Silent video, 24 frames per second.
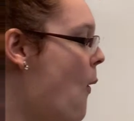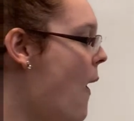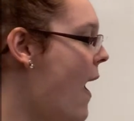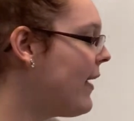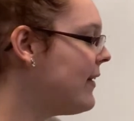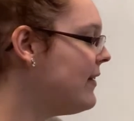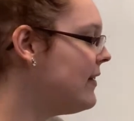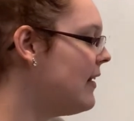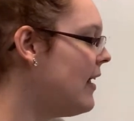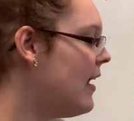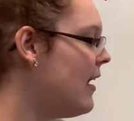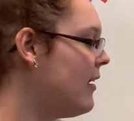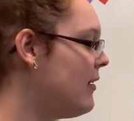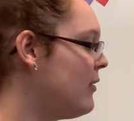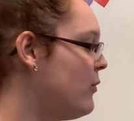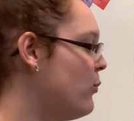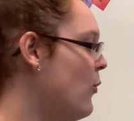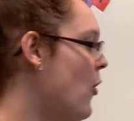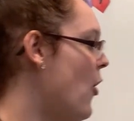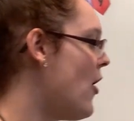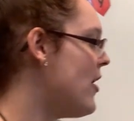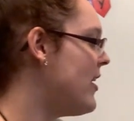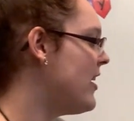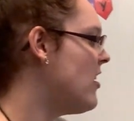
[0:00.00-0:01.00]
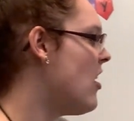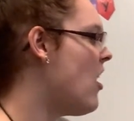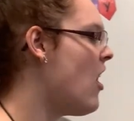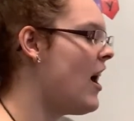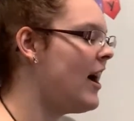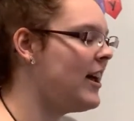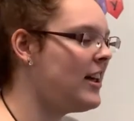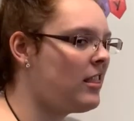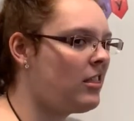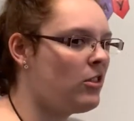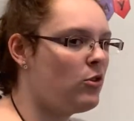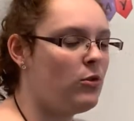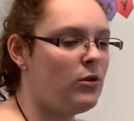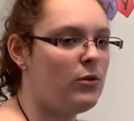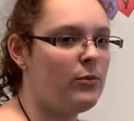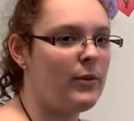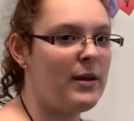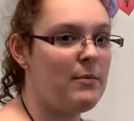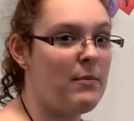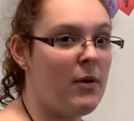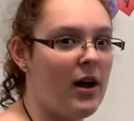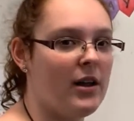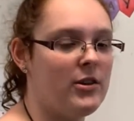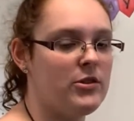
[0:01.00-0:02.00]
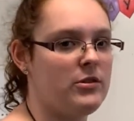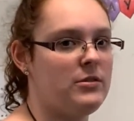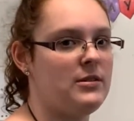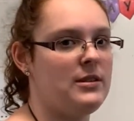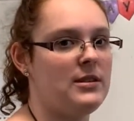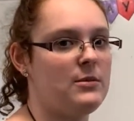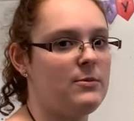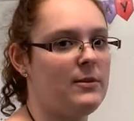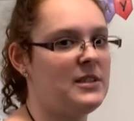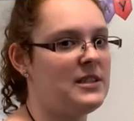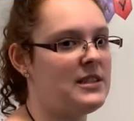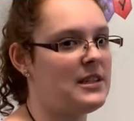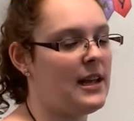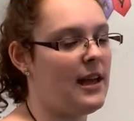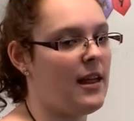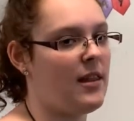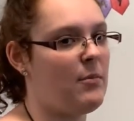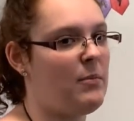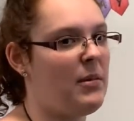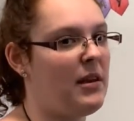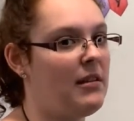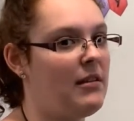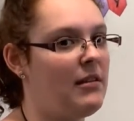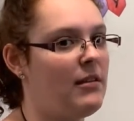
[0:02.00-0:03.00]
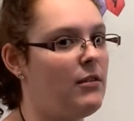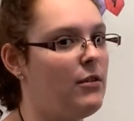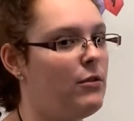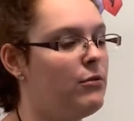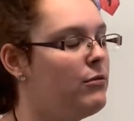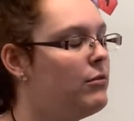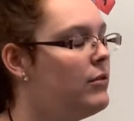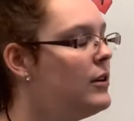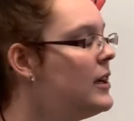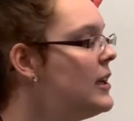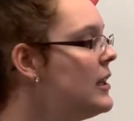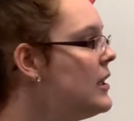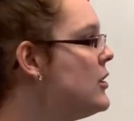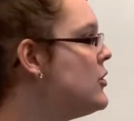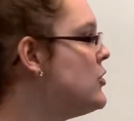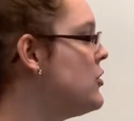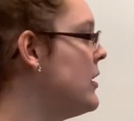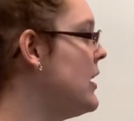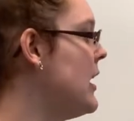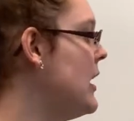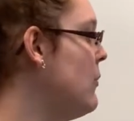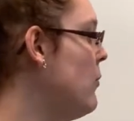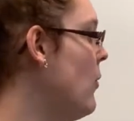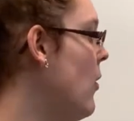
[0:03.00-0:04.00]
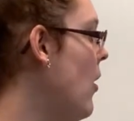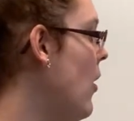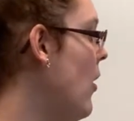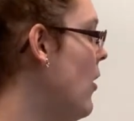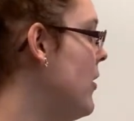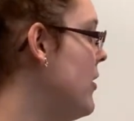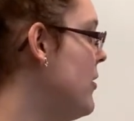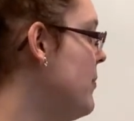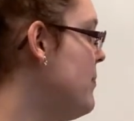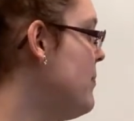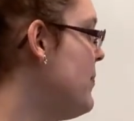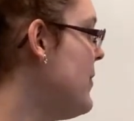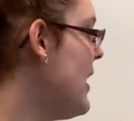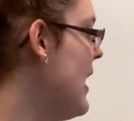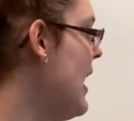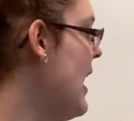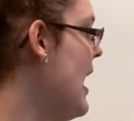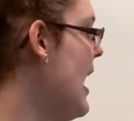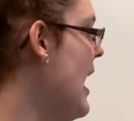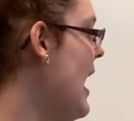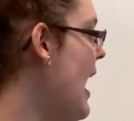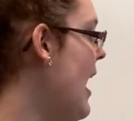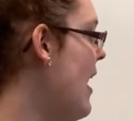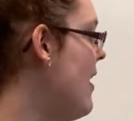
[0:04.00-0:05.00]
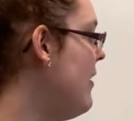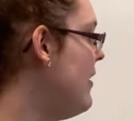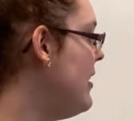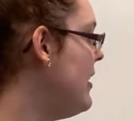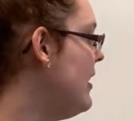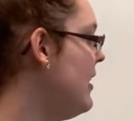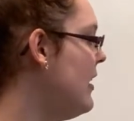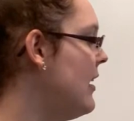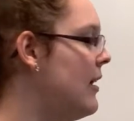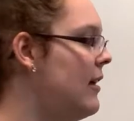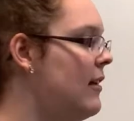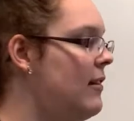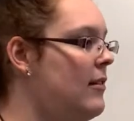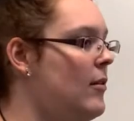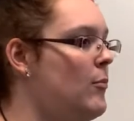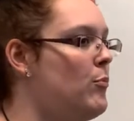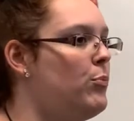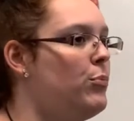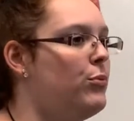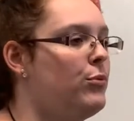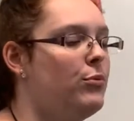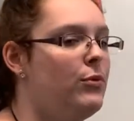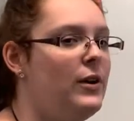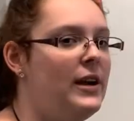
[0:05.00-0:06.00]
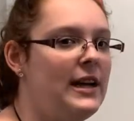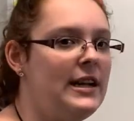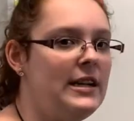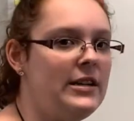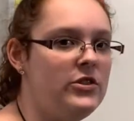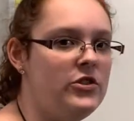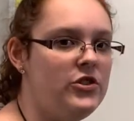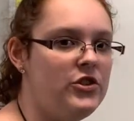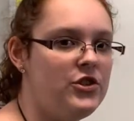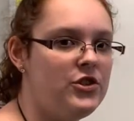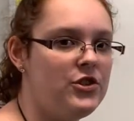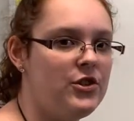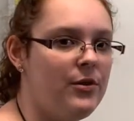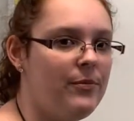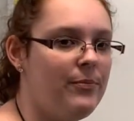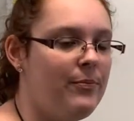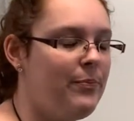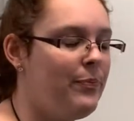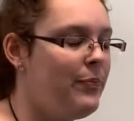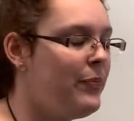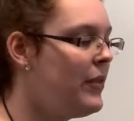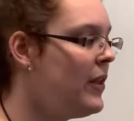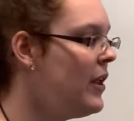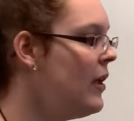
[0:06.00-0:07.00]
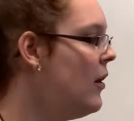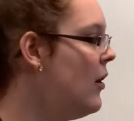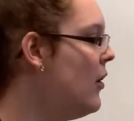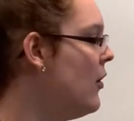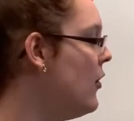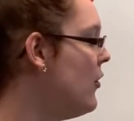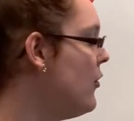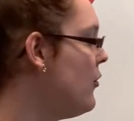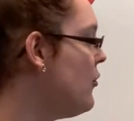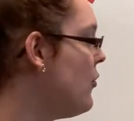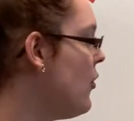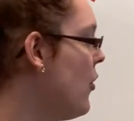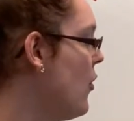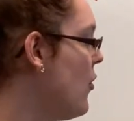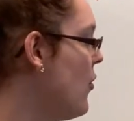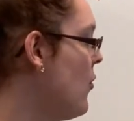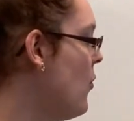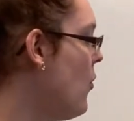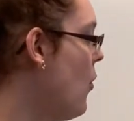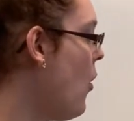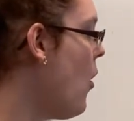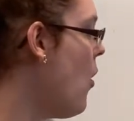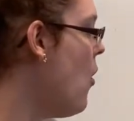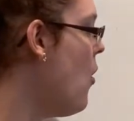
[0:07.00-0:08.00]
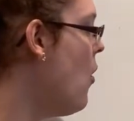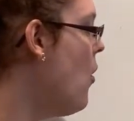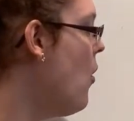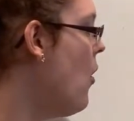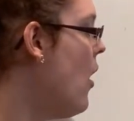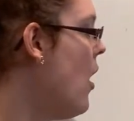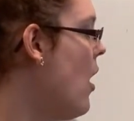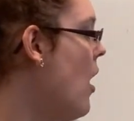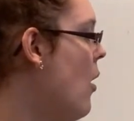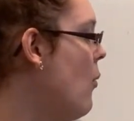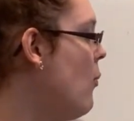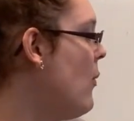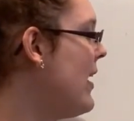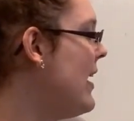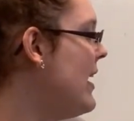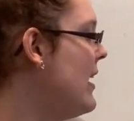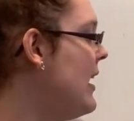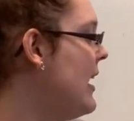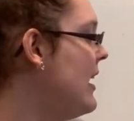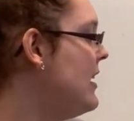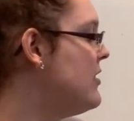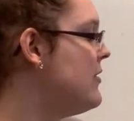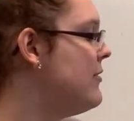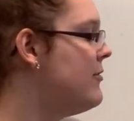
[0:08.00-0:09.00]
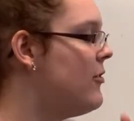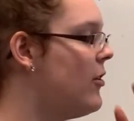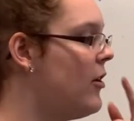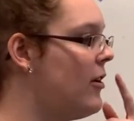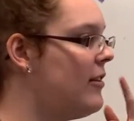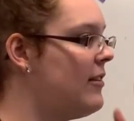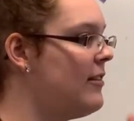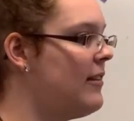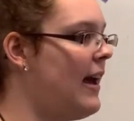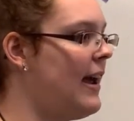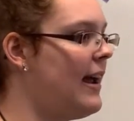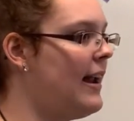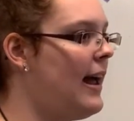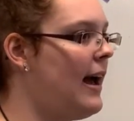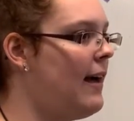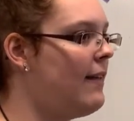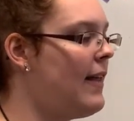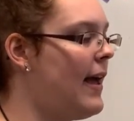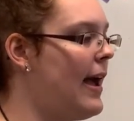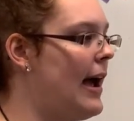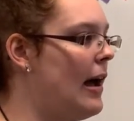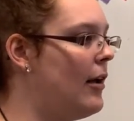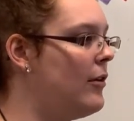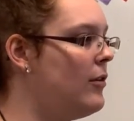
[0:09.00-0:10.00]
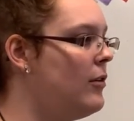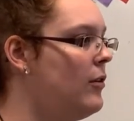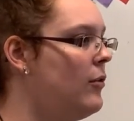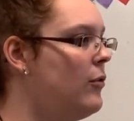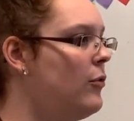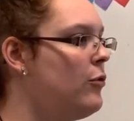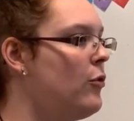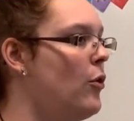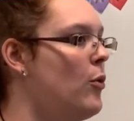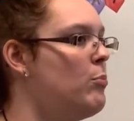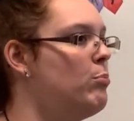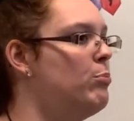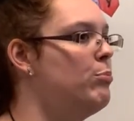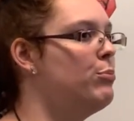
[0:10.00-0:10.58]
one last word, and I thought we might do this one together because it's a really tricky word. And it is bridge. So we need to first say it out loud. So